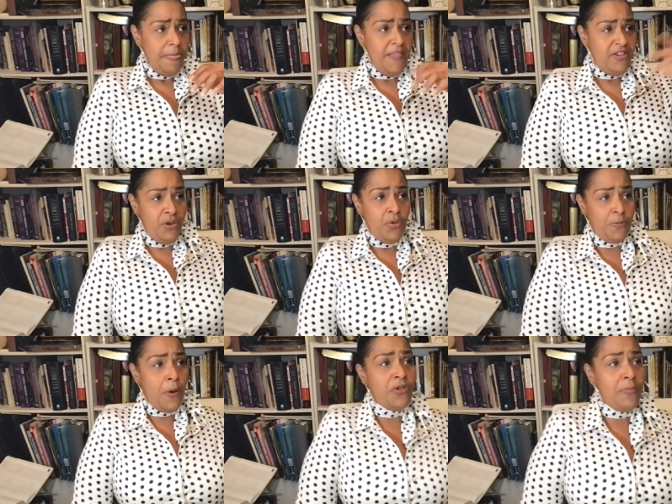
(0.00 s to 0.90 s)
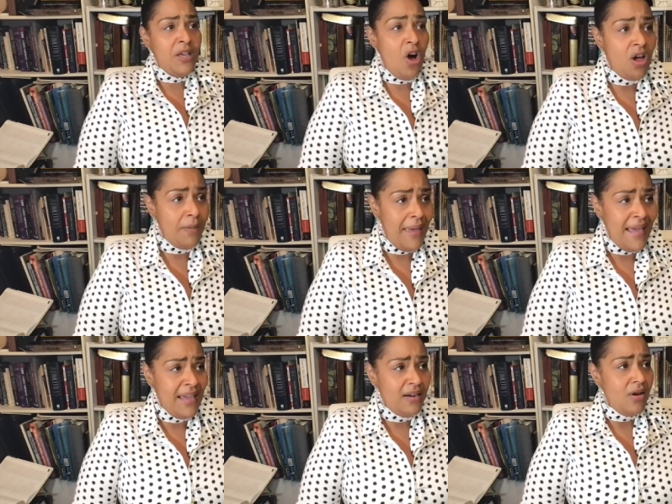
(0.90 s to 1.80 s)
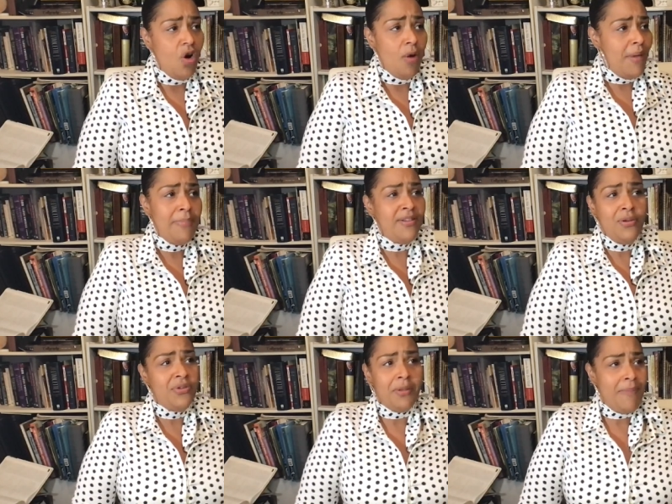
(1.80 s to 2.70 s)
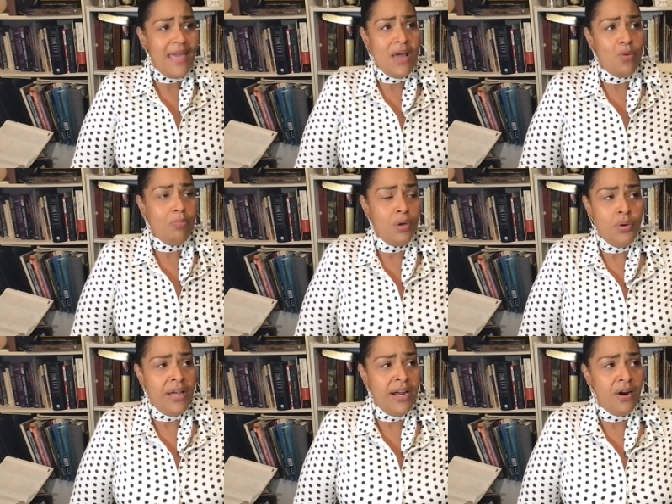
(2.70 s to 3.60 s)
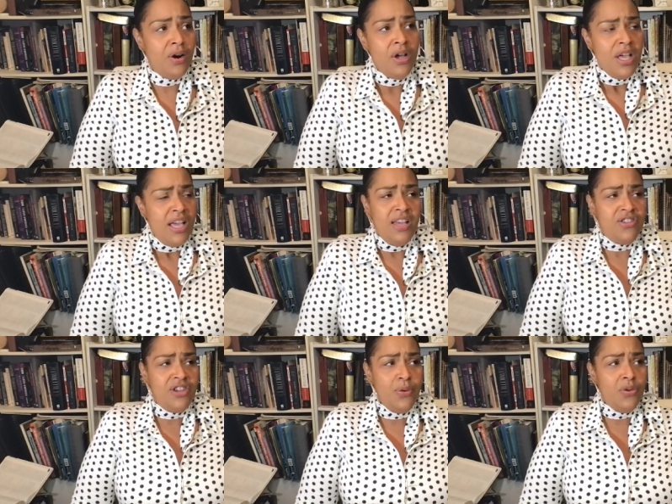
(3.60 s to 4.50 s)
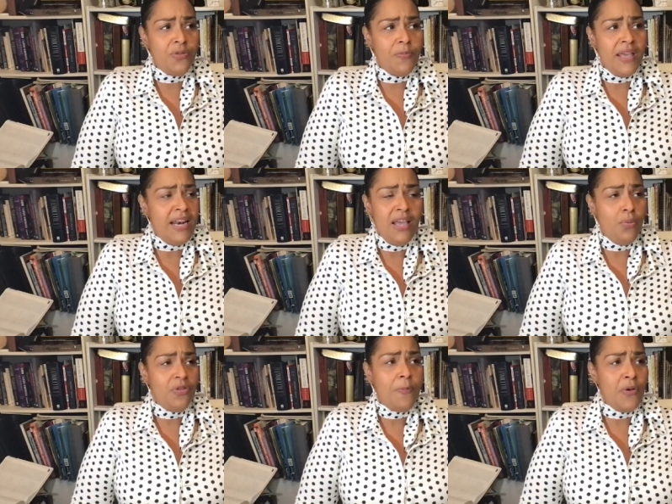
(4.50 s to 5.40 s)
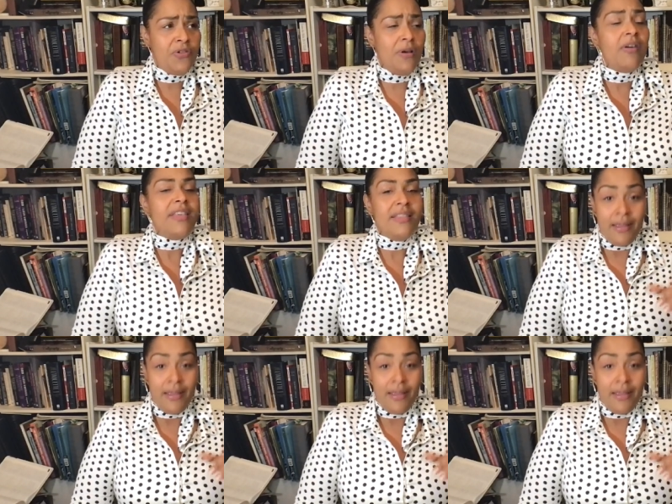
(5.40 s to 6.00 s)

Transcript: she was supposed to be called a man, or maybe she was a man with blue hair and she was and it was supposed to okay hmm,